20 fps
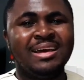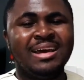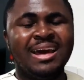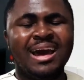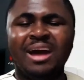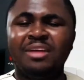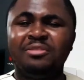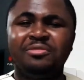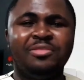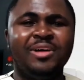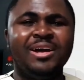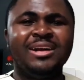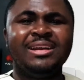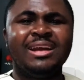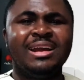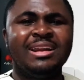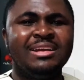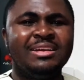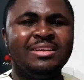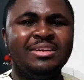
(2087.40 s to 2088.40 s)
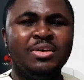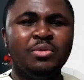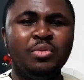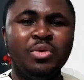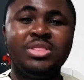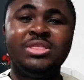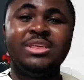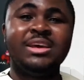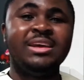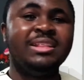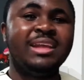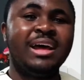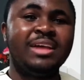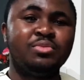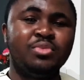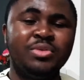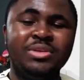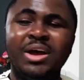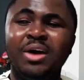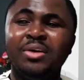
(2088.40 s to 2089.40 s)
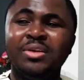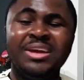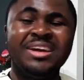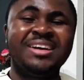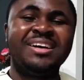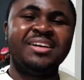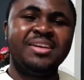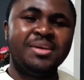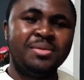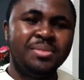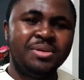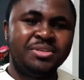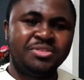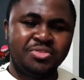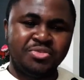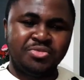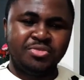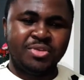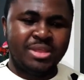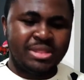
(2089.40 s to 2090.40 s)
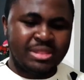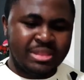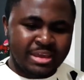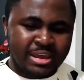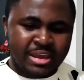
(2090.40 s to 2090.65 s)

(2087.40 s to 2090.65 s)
And finally, we think that without economic strength,